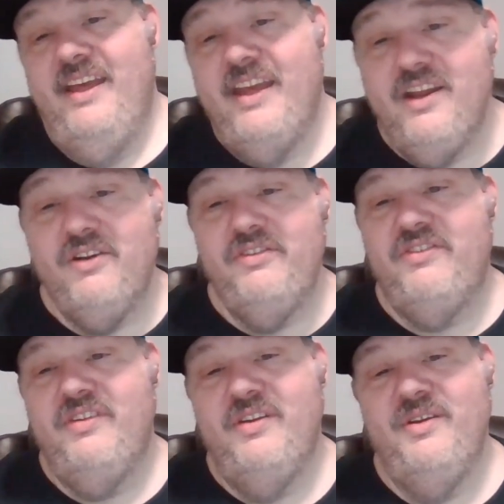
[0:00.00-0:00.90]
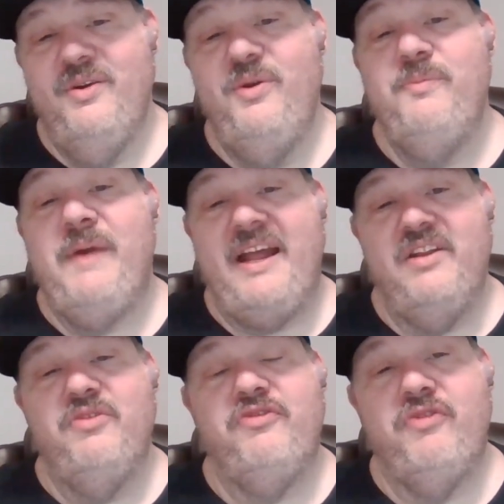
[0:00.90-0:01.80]
Hitters who
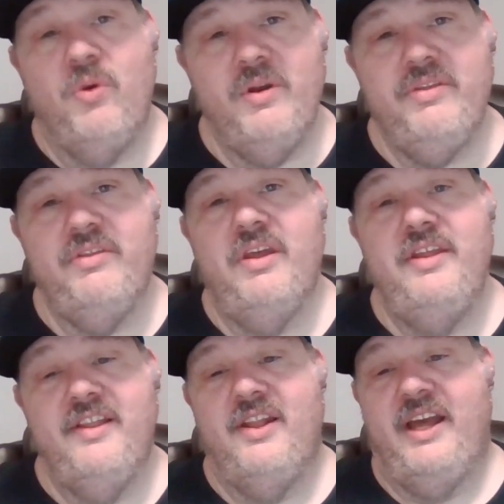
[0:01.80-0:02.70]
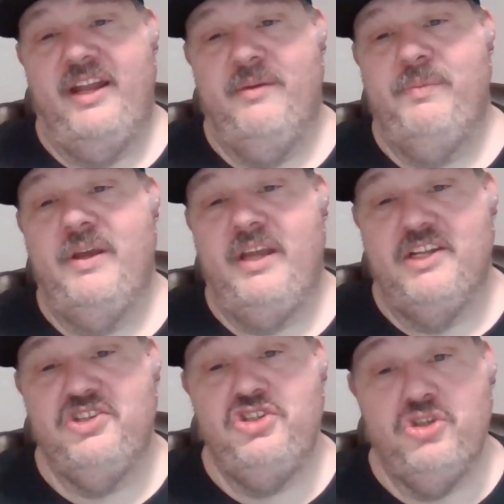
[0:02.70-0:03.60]
batted fourth in the lineup
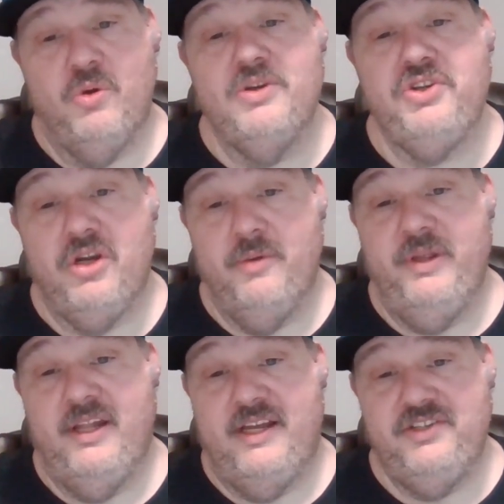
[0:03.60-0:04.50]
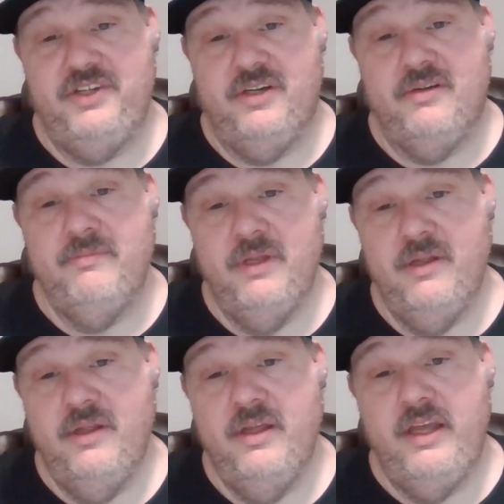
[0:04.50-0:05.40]
against George Kirby last year
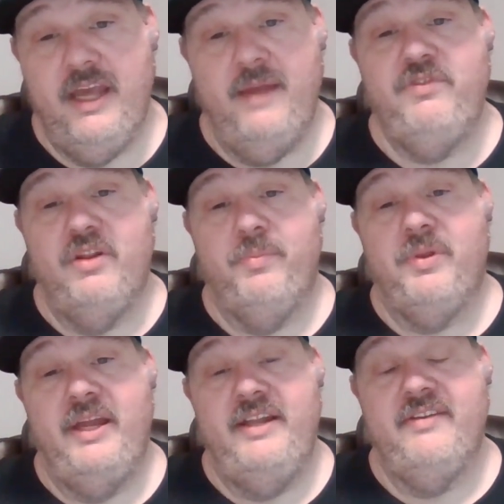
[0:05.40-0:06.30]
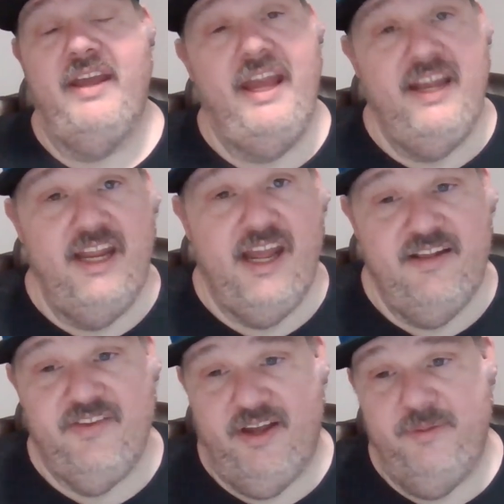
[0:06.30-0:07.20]
came to the plate
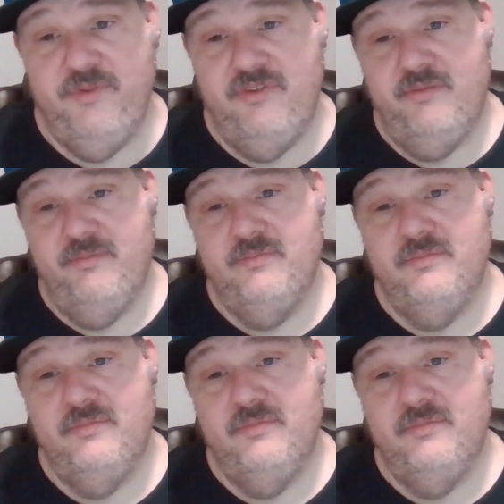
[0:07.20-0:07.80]
88 times.